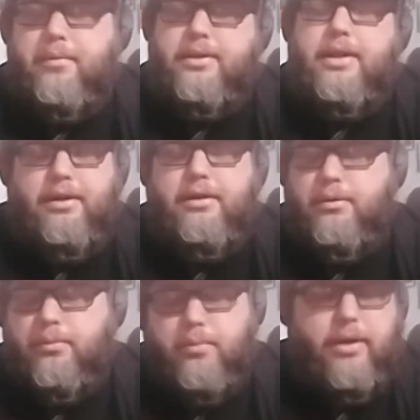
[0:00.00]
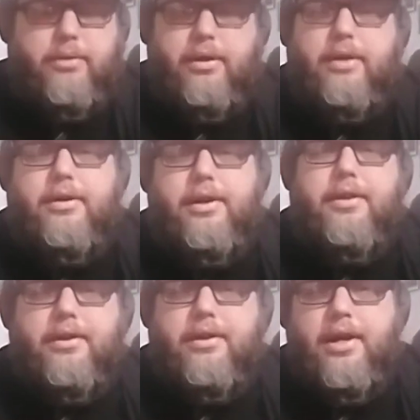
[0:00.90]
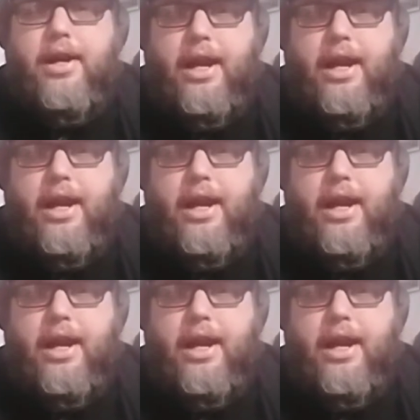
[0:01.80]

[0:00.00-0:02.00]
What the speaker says: what they do one way or another,